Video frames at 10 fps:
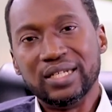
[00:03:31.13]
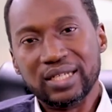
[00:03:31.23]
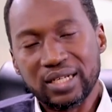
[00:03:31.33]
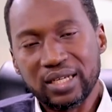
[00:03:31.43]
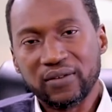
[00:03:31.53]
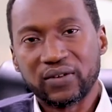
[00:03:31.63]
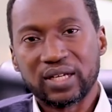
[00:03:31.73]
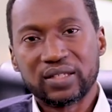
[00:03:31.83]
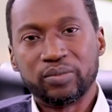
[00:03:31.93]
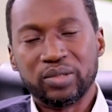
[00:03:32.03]

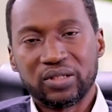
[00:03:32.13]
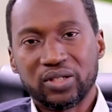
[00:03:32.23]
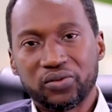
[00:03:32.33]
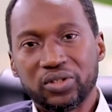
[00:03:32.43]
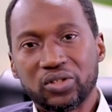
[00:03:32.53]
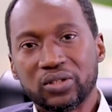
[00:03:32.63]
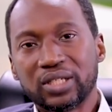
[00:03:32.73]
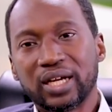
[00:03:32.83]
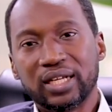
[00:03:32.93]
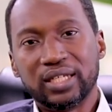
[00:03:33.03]
delivers business results
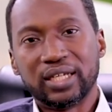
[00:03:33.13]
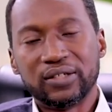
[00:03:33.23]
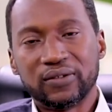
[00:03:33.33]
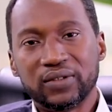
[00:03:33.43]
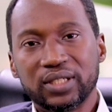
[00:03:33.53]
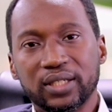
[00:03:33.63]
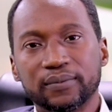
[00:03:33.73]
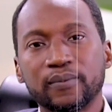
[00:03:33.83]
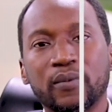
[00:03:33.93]
at the end of the day.